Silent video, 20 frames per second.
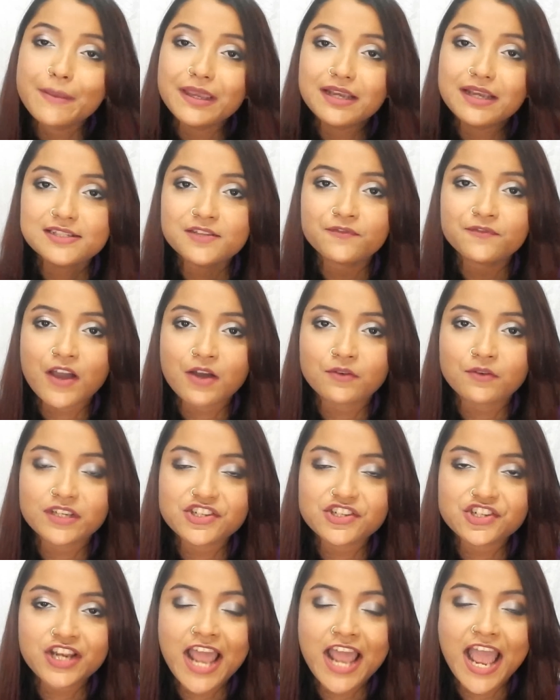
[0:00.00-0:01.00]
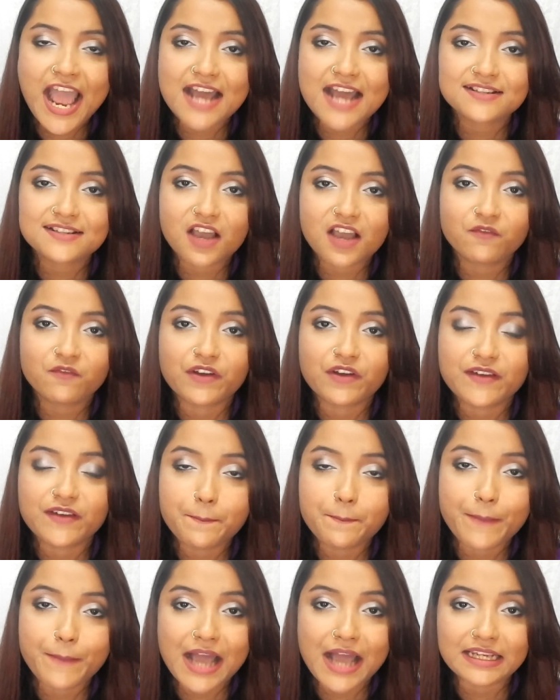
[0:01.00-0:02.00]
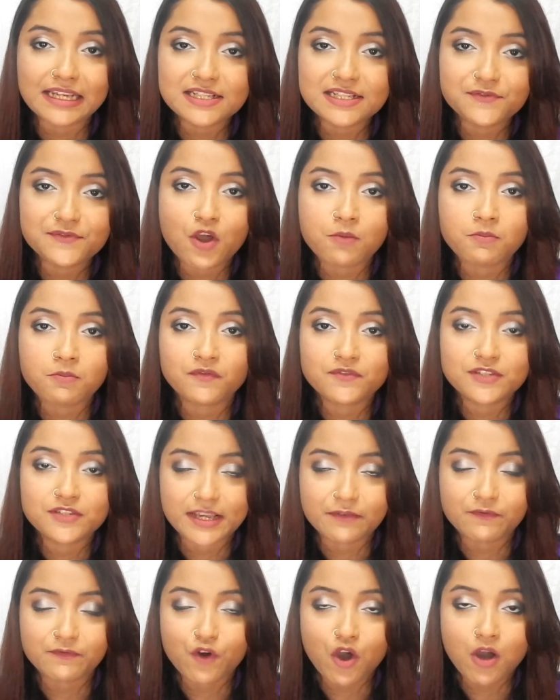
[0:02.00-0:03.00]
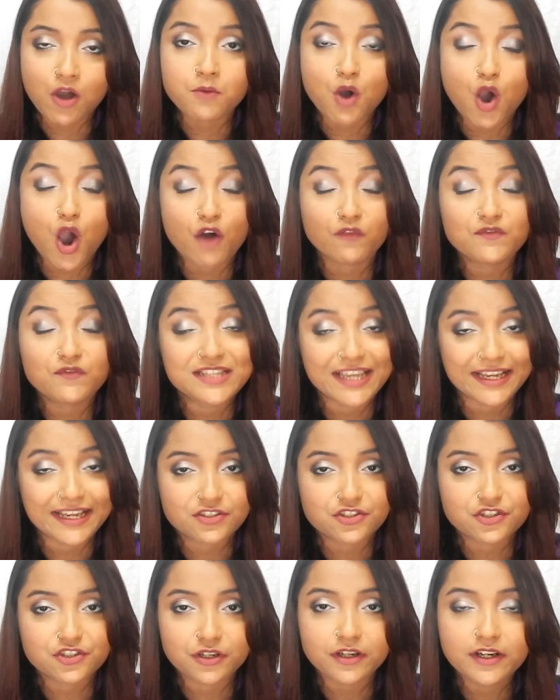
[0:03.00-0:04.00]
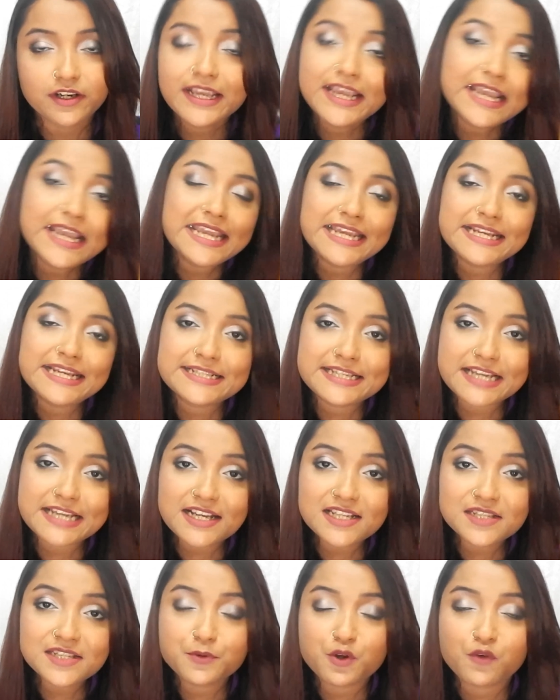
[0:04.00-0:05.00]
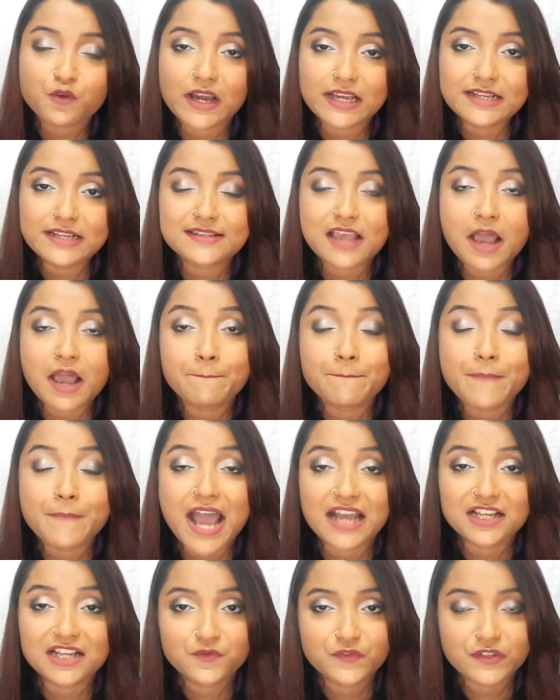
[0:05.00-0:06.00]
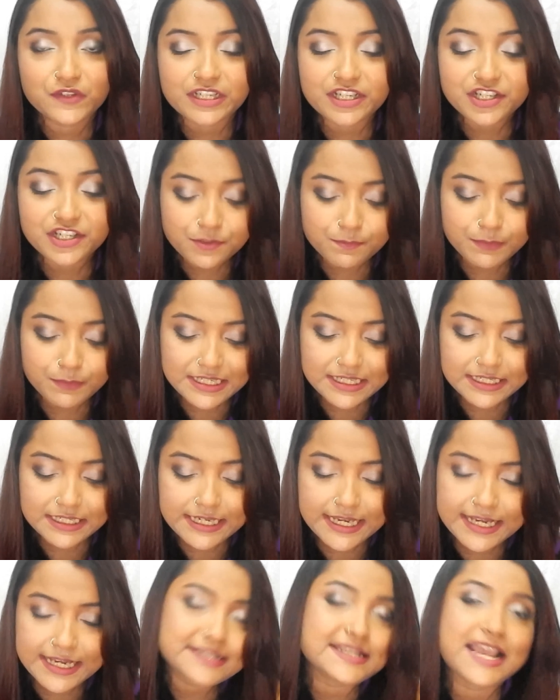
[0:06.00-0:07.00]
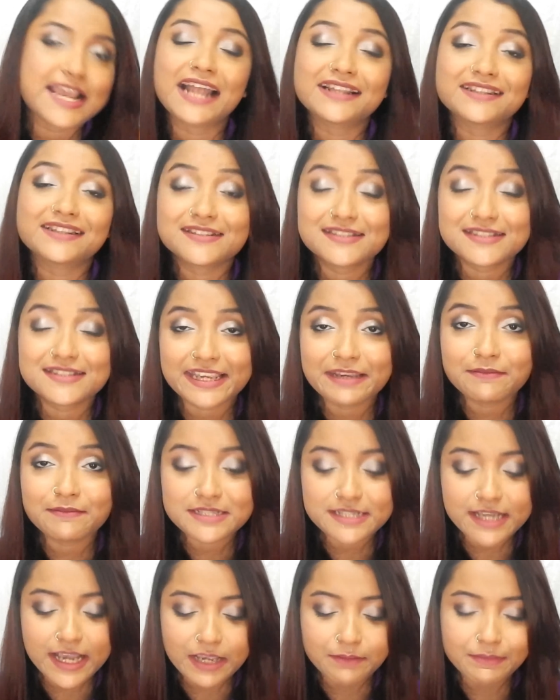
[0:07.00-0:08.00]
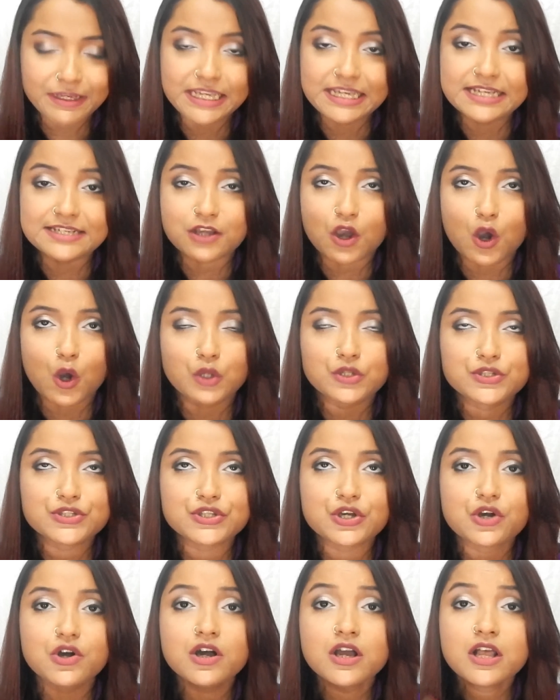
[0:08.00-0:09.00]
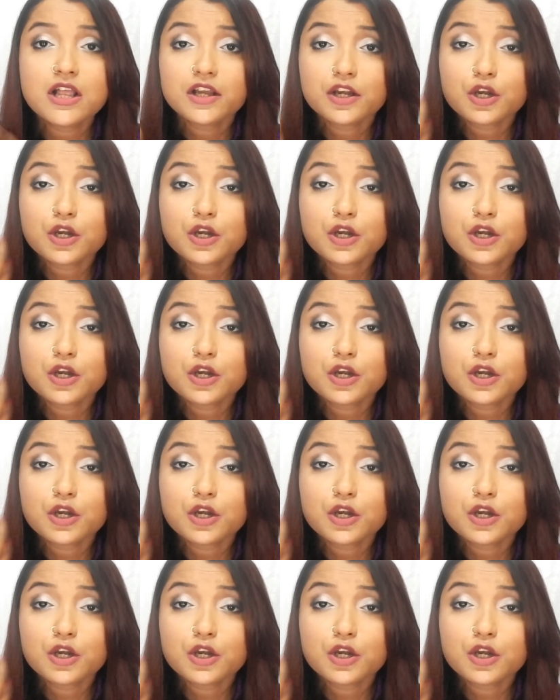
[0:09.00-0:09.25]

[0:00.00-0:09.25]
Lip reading: because the foundation had a very balanced form of texture. It does provides a matte finish, but yes, at the same time it also